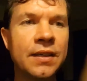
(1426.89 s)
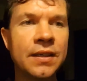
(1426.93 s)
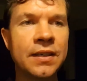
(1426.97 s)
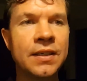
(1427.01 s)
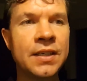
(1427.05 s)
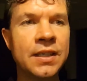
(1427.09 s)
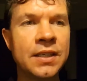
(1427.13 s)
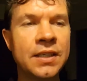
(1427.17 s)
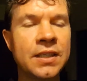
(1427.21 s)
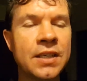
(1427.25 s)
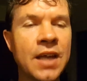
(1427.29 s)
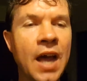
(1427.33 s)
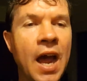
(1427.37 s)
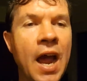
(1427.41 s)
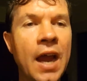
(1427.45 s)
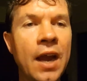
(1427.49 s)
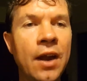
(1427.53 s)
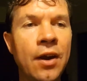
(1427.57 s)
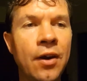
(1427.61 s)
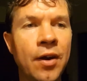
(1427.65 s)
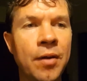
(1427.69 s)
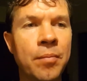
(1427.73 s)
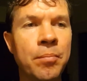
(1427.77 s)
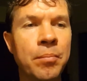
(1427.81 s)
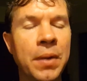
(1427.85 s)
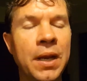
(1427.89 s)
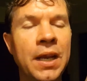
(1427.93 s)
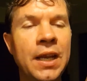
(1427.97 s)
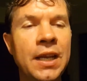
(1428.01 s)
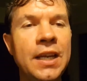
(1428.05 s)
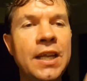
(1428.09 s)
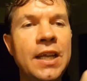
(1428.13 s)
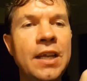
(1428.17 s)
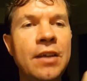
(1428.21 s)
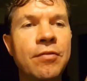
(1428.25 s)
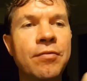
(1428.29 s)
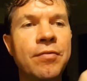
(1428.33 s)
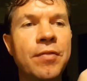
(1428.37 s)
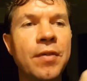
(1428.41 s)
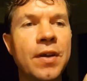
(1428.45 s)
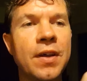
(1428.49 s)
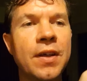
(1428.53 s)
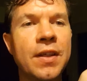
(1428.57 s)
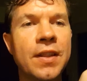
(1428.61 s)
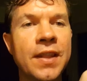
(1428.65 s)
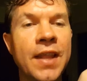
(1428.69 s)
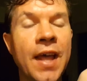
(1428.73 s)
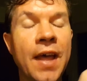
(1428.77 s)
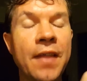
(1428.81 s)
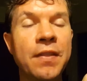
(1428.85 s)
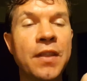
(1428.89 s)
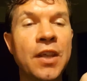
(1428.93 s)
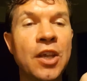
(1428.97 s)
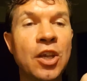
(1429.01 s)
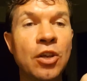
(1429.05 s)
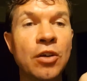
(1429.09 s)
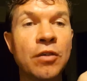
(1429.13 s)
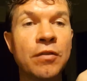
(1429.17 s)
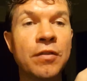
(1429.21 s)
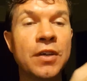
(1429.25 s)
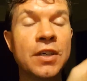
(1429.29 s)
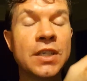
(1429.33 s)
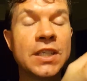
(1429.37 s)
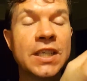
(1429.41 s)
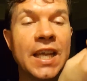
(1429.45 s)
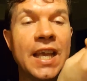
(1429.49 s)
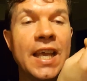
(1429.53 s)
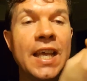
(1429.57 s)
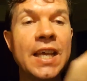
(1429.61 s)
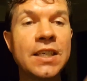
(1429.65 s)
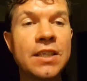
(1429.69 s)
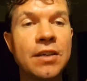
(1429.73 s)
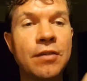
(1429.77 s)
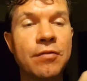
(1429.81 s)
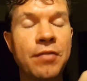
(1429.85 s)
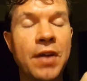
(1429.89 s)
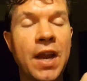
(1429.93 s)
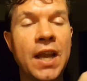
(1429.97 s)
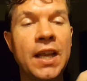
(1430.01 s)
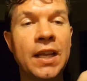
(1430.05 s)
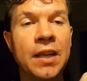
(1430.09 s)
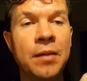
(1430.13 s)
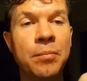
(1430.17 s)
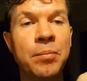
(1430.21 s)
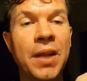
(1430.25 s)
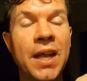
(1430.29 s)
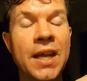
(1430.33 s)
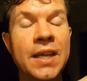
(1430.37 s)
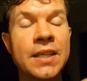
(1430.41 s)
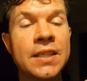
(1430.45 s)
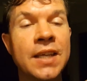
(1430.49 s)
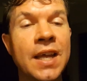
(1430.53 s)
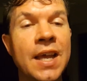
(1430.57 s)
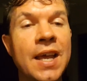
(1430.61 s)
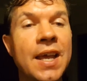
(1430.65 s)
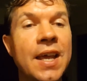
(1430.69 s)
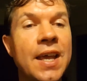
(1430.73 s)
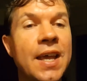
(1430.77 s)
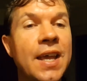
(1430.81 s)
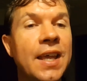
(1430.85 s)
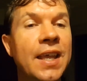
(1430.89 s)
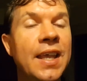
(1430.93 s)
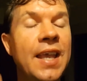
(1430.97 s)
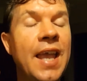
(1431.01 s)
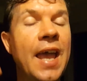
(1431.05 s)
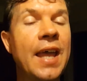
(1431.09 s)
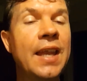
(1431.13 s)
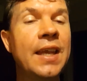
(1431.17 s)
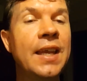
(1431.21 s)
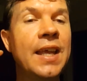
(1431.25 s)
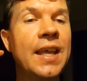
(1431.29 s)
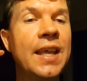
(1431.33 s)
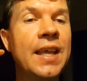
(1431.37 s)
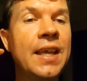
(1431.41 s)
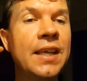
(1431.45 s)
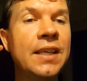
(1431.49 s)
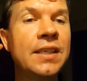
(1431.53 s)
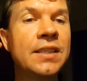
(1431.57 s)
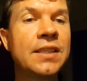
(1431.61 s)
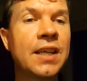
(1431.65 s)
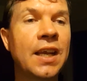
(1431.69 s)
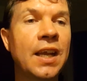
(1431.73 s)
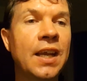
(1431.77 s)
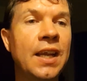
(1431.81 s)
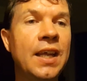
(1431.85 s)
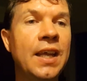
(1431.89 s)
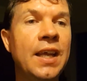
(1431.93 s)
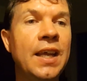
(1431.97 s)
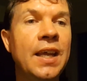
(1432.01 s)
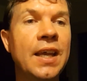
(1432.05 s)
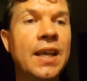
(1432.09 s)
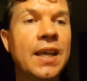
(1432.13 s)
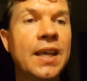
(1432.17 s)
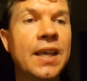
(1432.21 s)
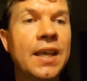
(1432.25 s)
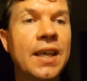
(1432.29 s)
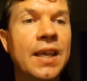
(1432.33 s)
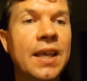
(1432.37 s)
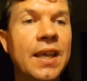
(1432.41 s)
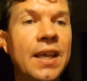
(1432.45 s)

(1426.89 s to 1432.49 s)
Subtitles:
desire and belief that the universe is a friendly place, can easily